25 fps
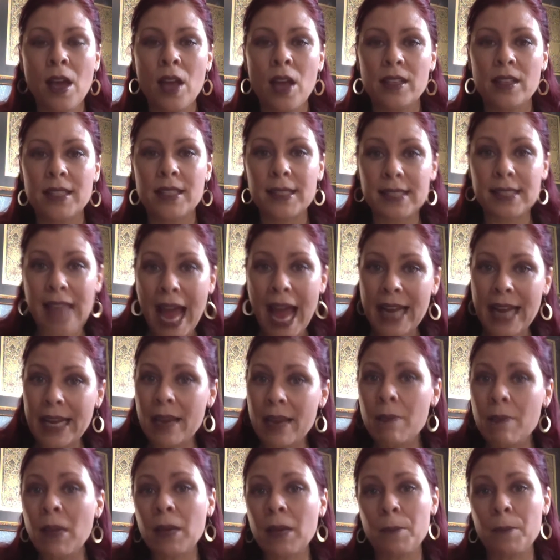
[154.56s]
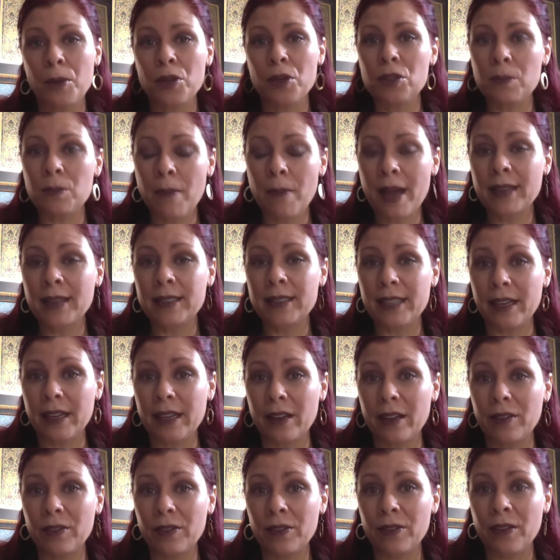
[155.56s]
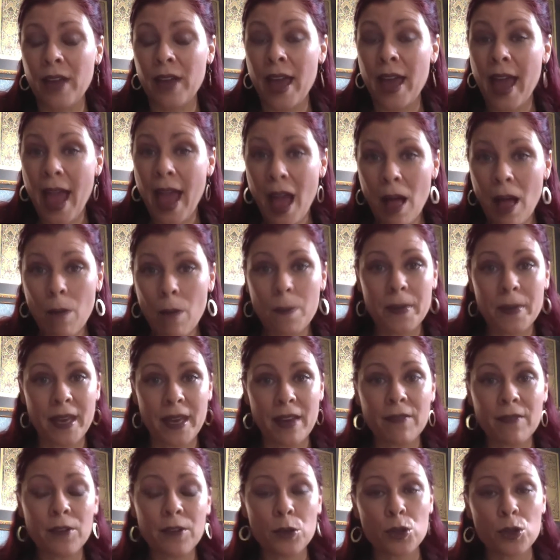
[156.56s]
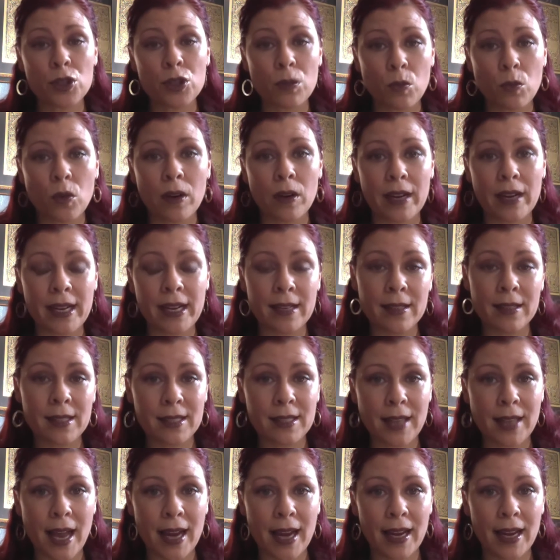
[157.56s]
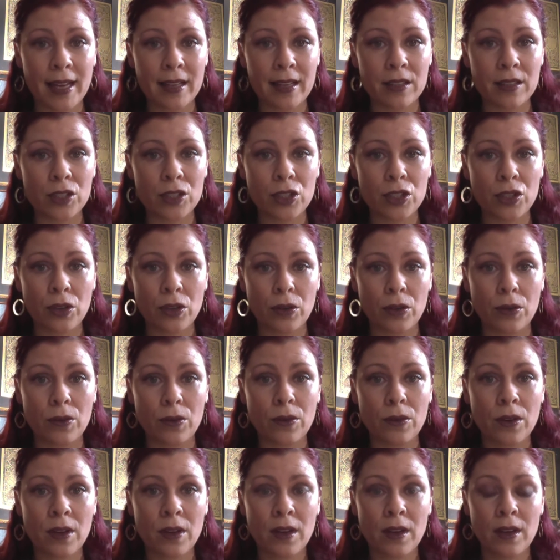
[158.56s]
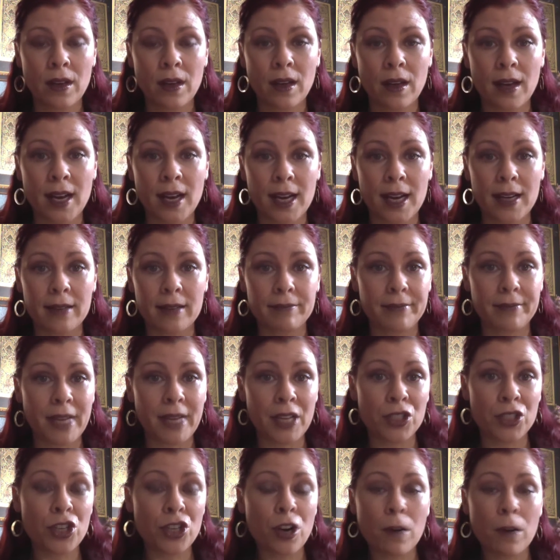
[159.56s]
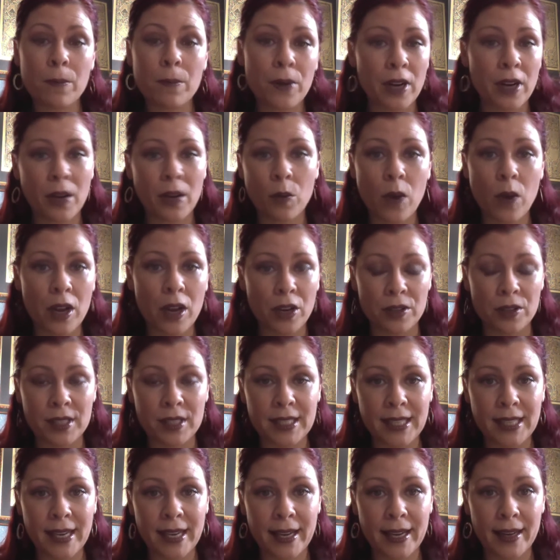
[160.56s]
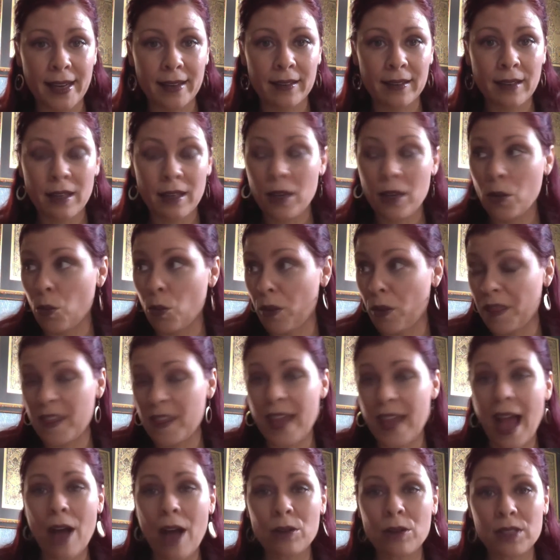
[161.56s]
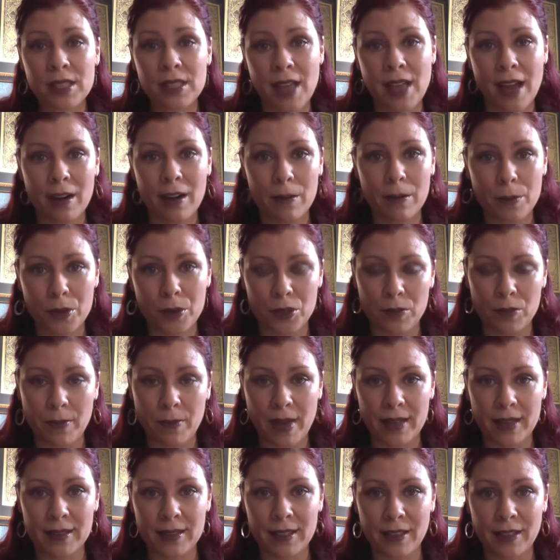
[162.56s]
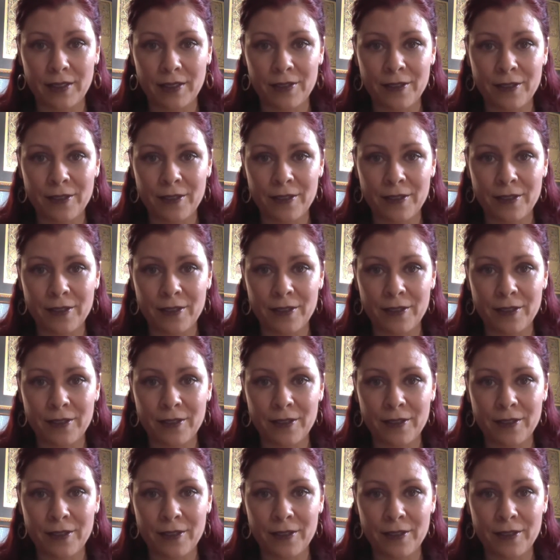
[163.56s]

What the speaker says: Does that emic perspective help give you some more insight into interpreting what you're seeing with the outsider perspective?